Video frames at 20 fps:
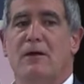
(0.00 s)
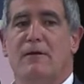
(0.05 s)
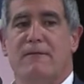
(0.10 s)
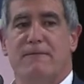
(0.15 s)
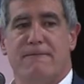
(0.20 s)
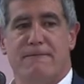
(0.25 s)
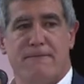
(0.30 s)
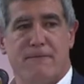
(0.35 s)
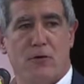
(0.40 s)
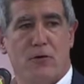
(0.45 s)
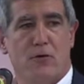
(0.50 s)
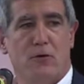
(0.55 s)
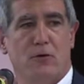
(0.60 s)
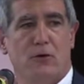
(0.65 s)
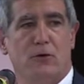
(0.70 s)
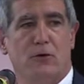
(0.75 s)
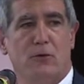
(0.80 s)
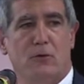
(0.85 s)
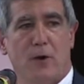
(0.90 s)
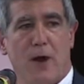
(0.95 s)

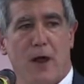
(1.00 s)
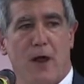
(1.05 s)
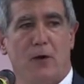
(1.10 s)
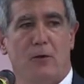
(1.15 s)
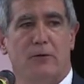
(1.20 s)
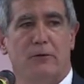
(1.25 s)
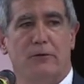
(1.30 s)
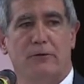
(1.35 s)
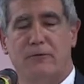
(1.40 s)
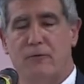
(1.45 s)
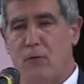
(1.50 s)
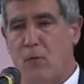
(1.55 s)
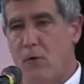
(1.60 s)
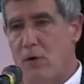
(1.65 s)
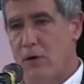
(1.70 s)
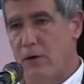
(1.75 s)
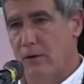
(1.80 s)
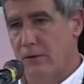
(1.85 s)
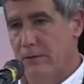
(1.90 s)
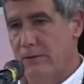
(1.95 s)
fertile ground
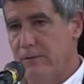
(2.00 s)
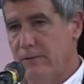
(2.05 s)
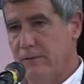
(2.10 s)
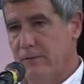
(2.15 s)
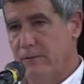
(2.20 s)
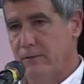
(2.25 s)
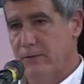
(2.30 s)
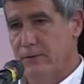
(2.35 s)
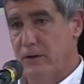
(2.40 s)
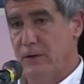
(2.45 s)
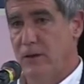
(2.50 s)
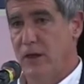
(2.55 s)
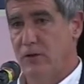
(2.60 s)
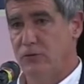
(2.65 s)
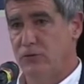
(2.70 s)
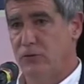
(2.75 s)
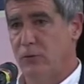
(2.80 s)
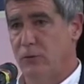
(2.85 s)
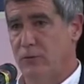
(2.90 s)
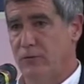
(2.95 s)
for
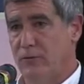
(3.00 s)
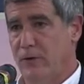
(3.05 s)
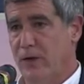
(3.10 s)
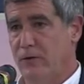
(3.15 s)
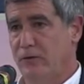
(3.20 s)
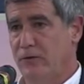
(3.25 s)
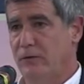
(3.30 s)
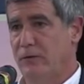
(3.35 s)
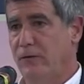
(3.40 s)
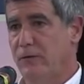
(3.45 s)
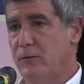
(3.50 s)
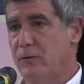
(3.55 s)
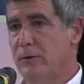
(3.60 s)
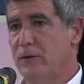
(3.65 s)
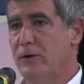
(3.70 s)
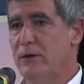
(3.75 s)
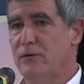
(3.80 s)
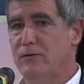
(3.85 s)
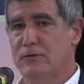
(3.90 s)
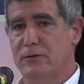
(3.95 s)
theological reflection, that there
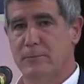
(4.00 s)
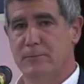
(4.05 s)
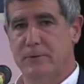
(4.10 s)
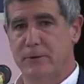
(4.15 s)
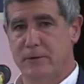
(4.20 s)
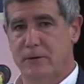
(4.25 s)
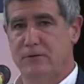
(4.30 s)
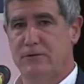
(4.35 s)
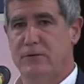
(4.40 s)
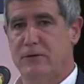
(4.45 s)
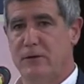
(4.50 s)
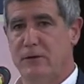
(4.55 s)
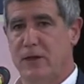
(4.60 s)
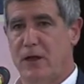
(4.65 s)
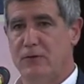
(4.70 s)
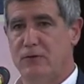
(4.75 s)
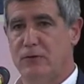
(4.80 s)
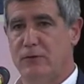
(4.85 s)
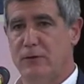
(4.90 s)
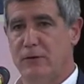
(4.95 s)
really is something that's
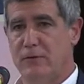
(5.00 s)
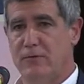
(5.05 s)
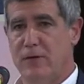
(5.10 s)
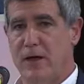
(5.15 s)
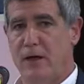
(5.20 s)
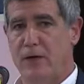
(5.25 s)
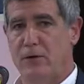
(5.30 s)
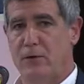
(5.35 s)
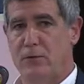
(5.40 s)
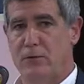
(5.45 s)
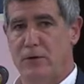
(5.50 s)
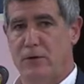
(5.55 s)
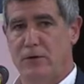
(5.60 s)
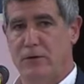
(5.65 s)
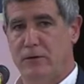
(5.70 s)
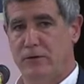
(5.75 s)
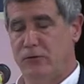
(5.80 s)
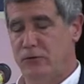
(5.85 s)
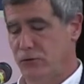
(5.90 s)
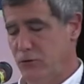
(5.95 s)
theologically of value there
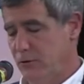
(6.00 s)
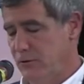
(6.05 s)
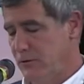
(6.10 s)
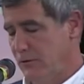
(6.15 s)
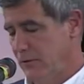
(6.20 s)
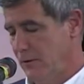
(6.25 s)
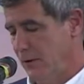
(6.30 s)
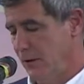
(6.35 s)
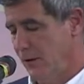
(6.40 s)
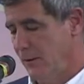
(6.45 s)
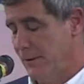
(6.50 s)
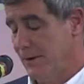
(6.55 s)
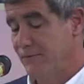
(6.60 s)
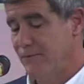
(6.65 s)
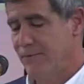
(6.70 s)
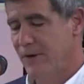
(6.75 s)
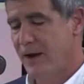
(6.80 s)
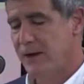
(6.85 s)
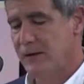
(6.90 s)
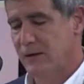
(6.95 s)
that should uh,
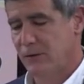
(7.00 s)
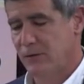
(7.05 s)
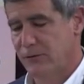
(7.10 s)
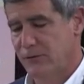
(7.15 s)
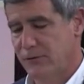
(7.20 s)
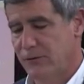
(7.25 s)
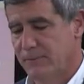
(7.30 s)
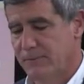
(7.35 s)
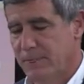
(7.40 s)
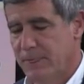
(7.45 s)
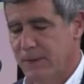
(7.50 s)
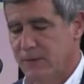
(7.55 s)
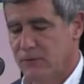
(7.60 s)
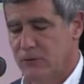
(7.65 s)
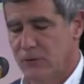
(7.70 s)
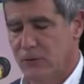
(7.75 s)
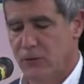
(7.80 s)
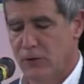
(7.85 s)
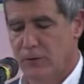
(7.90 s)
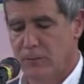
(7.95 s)
invite us
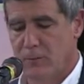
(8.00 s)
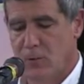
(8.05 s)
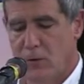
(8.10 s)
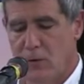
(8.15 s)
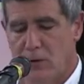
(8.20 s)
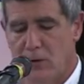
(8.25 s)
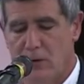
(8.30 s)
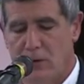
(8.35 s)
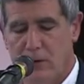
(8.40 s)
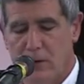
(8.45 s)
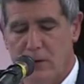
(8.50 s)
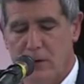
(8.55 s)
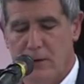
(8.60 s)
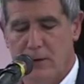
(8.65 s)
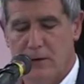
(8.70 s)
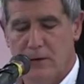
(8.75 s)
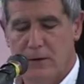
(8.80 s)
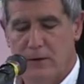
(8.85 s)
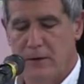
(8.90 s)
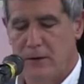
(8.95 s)
to look more
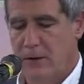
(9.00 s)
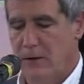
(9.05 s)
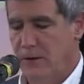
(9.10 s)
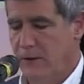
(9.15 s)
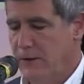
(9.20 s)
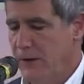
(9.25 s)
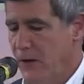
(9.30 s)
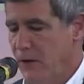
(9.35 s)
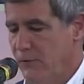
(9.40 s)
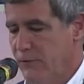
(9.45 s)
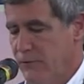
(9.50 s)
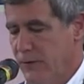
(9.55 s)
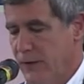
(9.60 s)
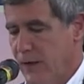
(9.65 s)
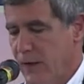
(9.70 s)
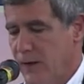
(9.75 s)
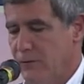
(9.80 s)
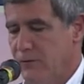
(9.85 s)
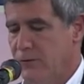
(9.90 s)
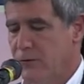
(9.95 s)
uh, carefully
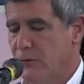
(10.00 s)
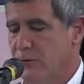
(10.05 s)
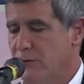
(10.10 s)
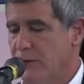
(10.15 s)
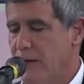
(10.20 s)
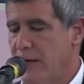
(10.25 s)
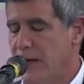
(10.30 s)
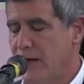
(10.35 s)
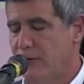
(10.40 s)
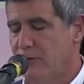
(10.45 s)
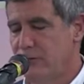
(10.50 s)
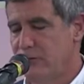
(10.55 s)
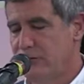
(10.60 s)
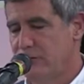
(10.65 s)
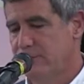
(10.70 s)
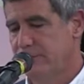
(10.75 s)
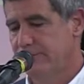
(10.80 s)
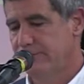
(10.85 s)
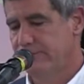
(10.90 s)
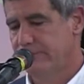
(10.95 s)
at it. So in the
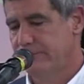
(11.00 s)
last